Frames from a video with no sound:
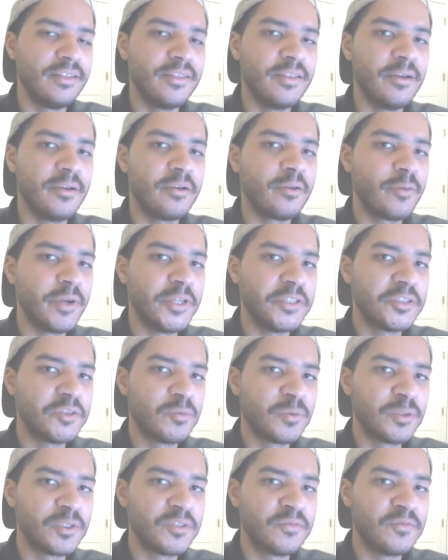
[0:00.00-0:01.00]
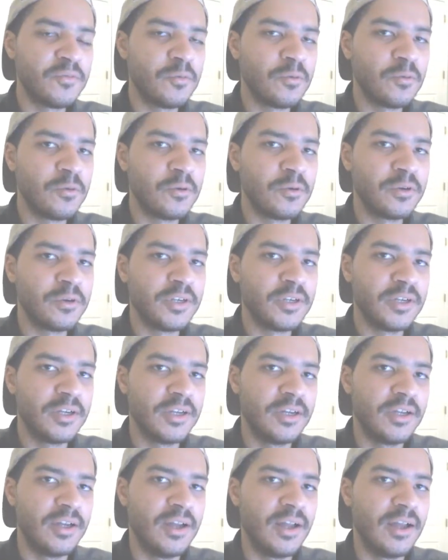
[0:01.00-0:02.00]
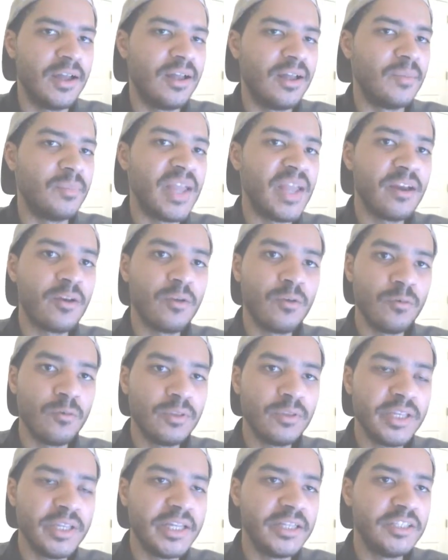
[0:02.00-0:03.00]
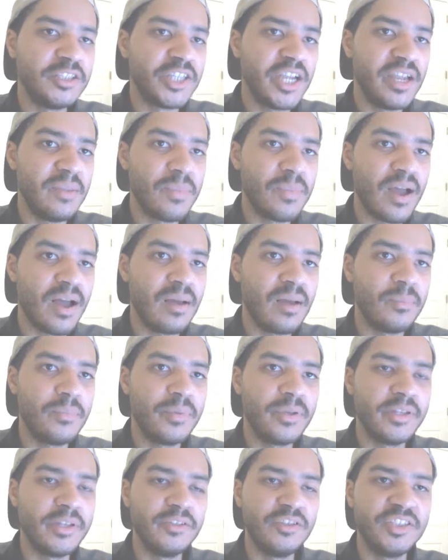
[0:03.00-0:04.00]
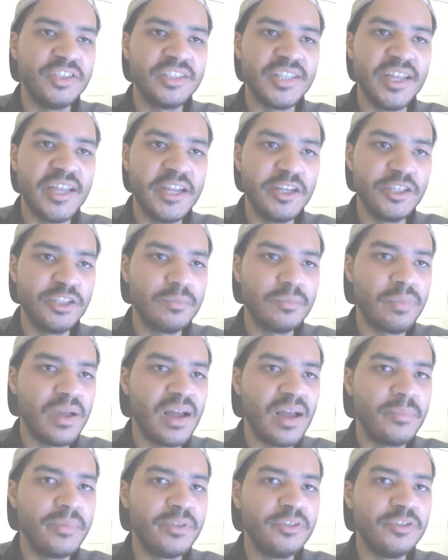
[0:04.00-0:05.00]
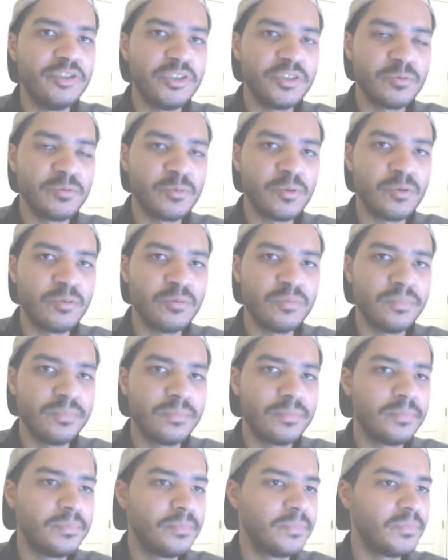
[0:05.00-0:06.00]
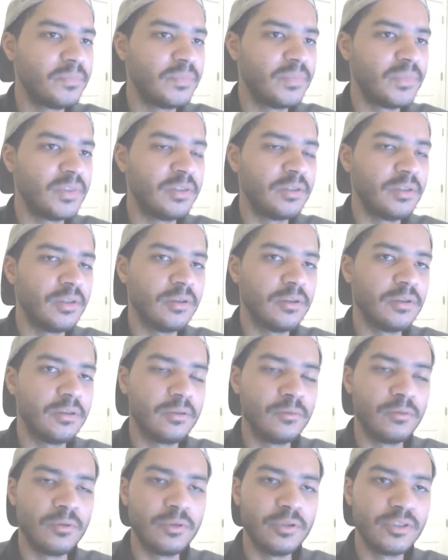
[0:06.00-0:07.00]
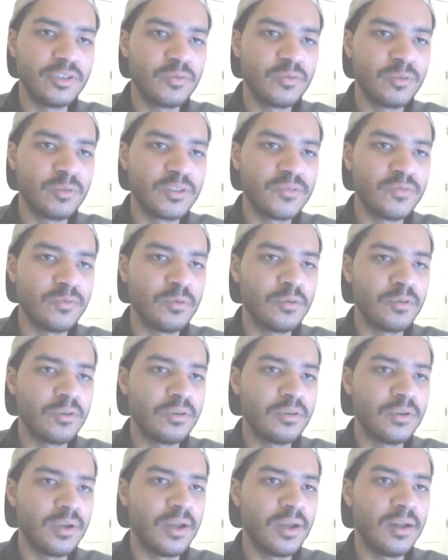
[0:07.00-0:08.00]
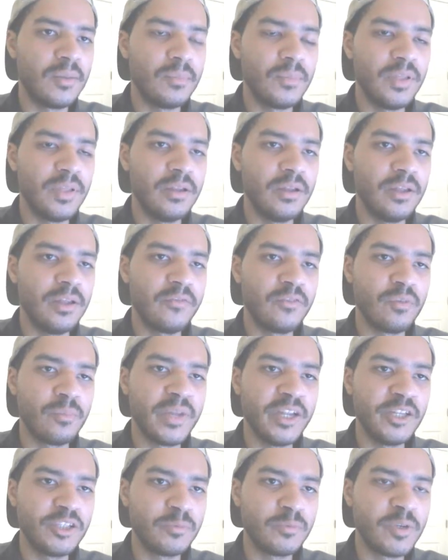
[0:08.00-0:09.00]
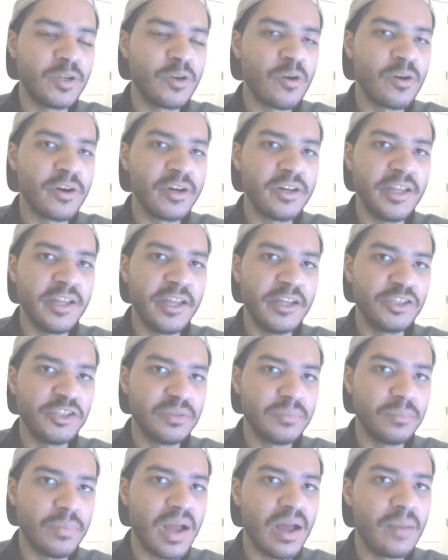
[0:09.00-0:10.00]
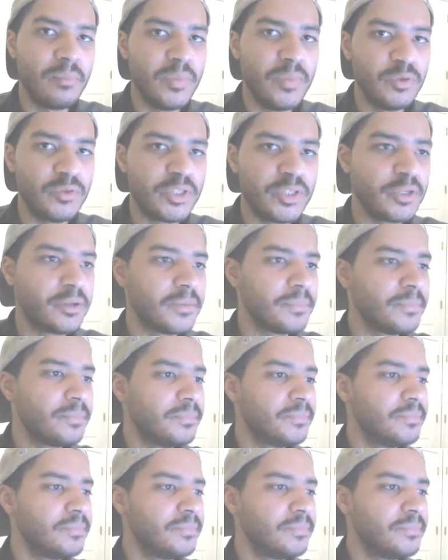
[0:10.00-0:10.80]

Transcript: They're a great source for um, not only J-pop, but just Asian pop in general. A good source for um, information regarding Asian pop music.